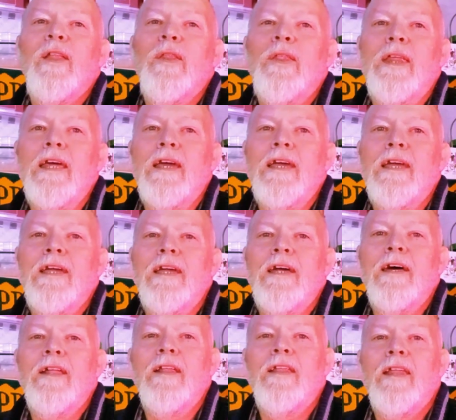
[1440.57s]
The
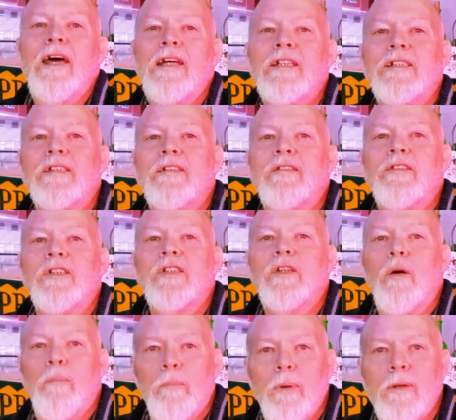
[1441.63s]
next
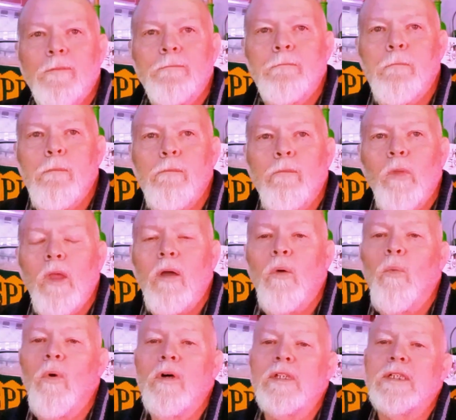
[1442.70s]
stop
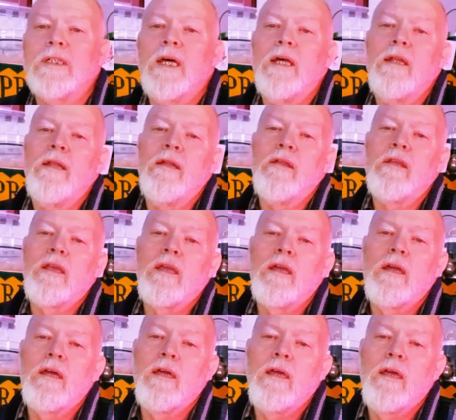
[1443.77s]
was then
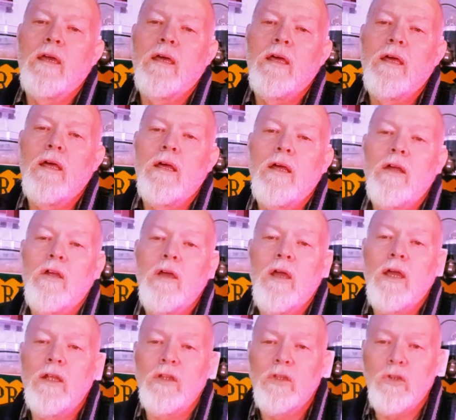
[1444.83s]

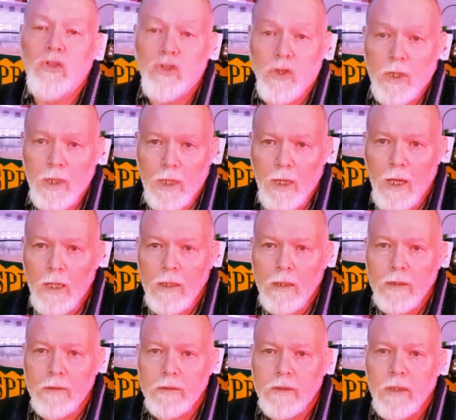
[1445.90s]
into Trinidad,
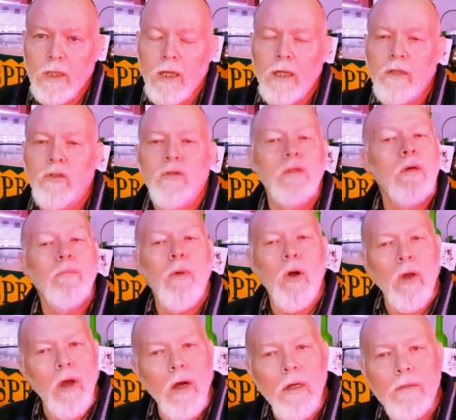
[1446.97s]
into the
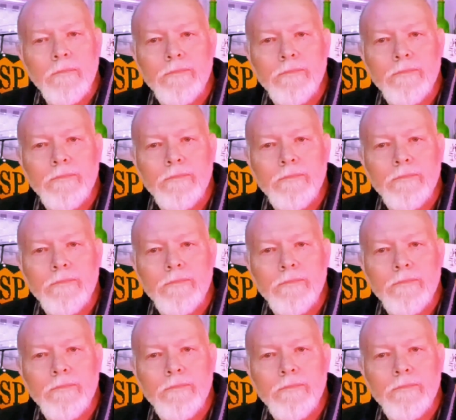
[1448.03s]
Boca.